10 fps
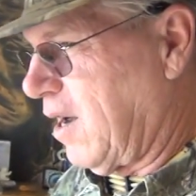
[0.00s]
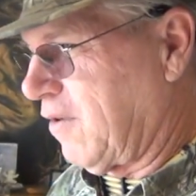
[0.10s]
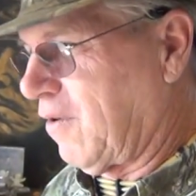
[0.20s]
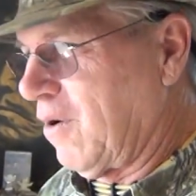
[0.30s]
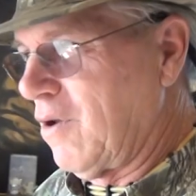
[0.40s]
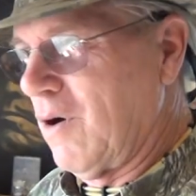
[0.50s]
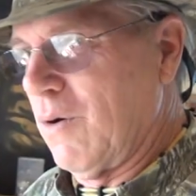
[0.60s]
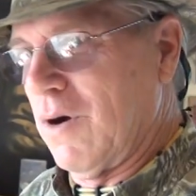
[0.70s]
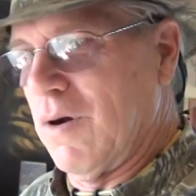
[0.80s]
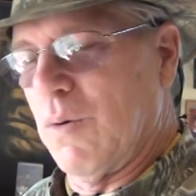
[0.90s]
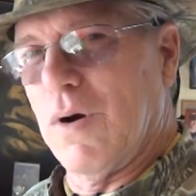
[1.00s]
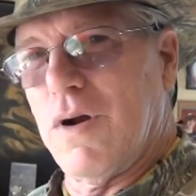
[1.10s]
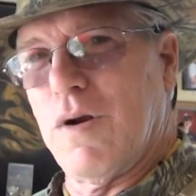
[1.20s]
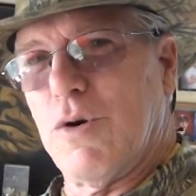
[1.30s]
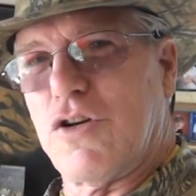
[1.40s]
So, you know,
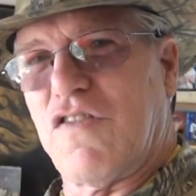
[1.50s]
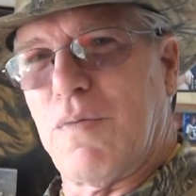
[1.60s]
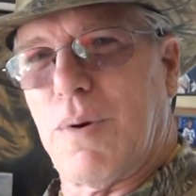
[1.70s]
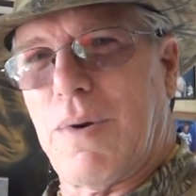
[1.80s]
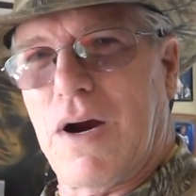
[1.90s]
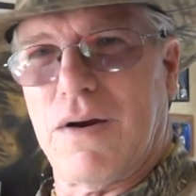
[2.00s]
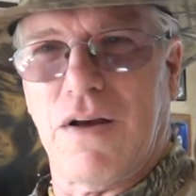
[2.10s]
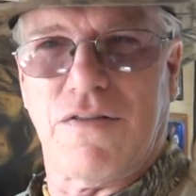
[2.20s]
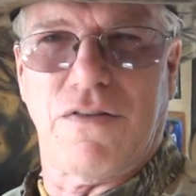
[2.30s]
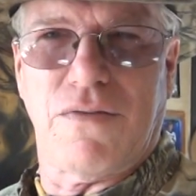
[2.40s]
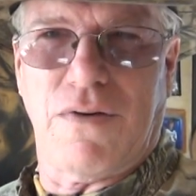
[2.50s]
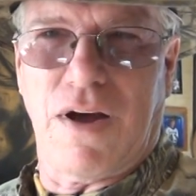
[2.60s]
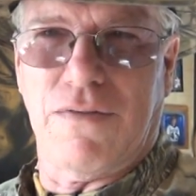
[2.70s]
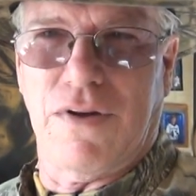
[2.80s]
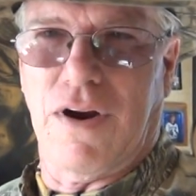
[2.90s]
we're in emergency preparedness and
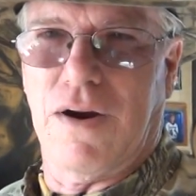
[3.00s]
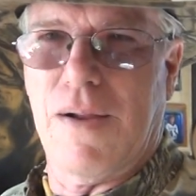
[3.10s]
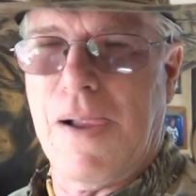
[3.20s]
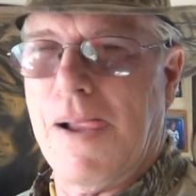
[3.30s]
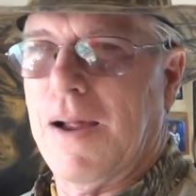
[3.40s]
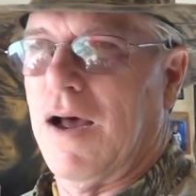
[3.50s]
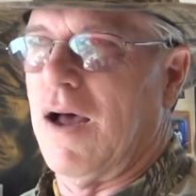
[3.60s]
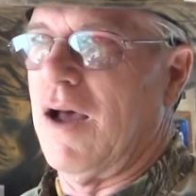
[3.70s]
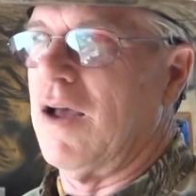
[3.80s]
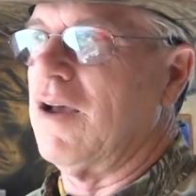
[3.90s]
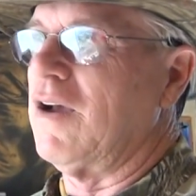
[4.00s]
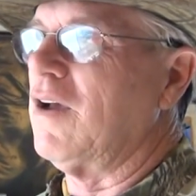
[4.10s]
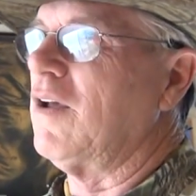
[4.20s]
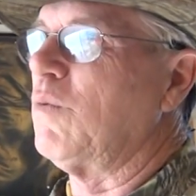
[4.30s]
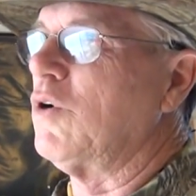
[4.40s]
survival here,
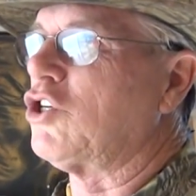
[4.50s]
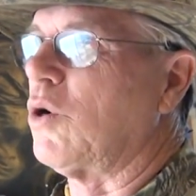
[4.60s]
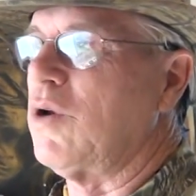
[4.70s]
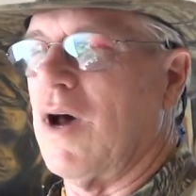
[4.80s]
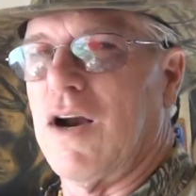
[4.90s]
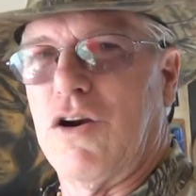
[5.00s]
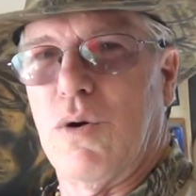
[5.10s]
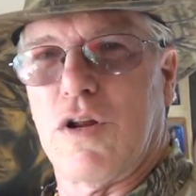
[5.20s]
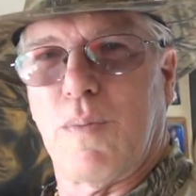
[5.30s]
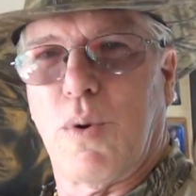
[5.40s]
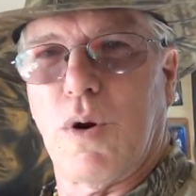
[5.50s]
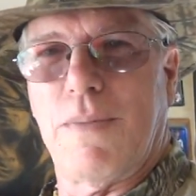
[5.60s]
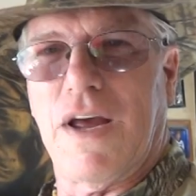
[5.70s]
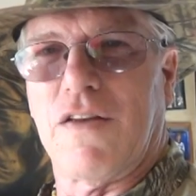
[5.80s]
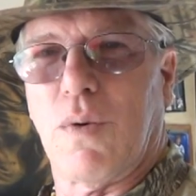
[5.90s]
and we're showing you how to do it the poor
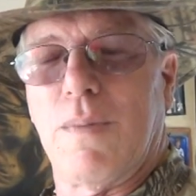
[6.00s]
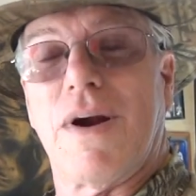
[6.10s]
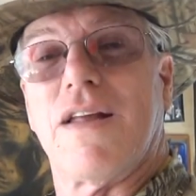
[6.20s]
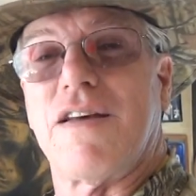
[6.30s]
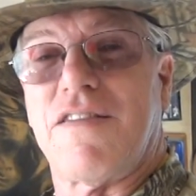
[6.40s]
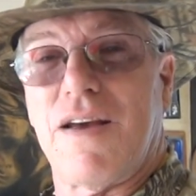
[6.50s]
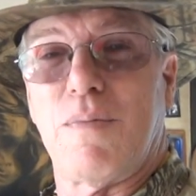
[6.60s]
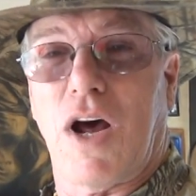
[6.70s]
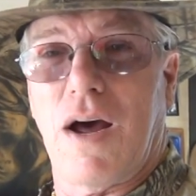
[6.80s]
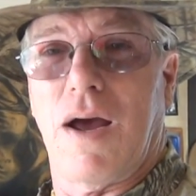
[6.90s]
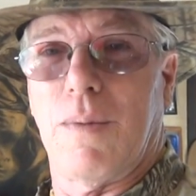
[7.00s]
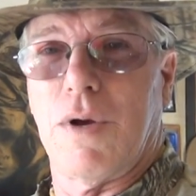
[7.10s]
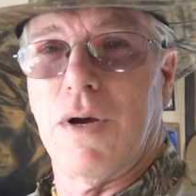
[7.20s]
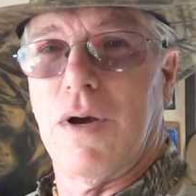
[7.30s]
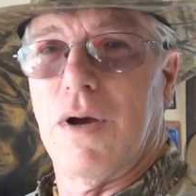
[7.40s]
man's way. But at the same
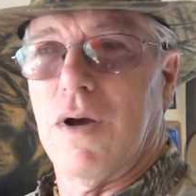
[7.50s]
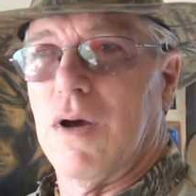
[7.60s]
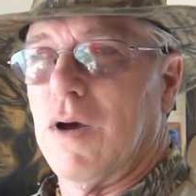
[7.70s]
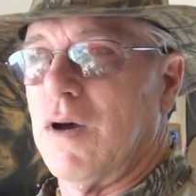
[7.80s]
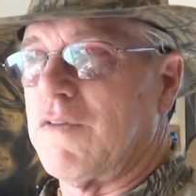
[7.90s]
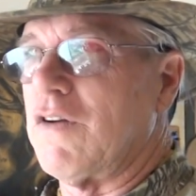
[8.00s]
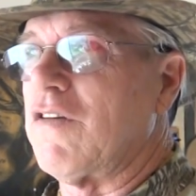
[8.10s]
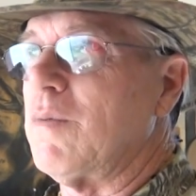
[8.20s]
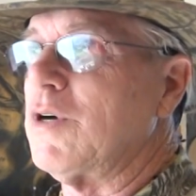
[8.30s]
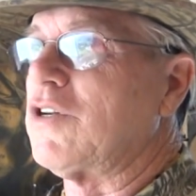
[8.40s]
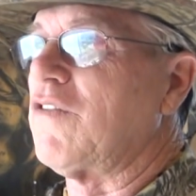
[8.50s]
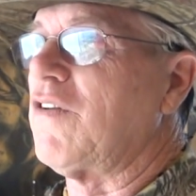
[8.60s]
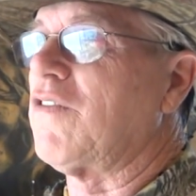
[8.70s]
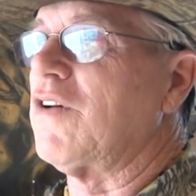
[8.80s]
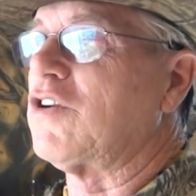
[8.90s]
time, if there's an
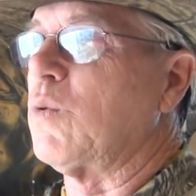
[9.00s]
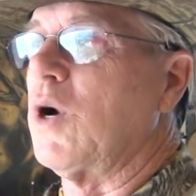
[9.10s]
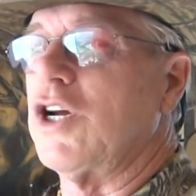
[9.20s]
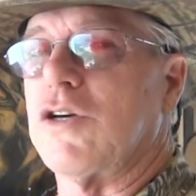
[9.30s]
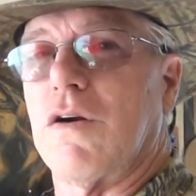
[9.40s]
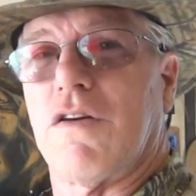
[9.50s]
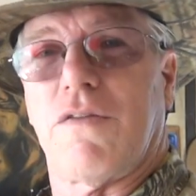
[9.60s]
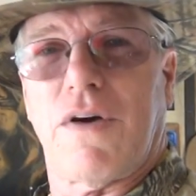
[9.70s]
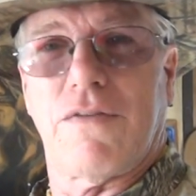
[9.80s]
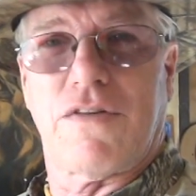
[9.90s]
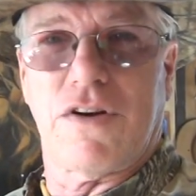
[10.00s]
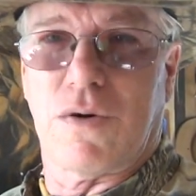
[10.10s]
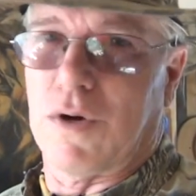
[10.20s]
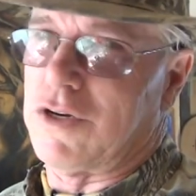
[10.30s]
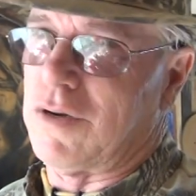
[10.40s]
emergency situation or survival
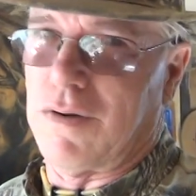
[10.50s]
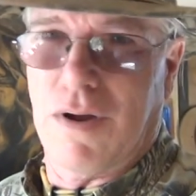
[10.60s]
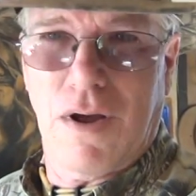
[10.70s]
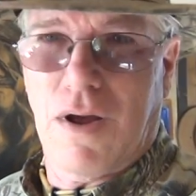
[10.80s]
situation,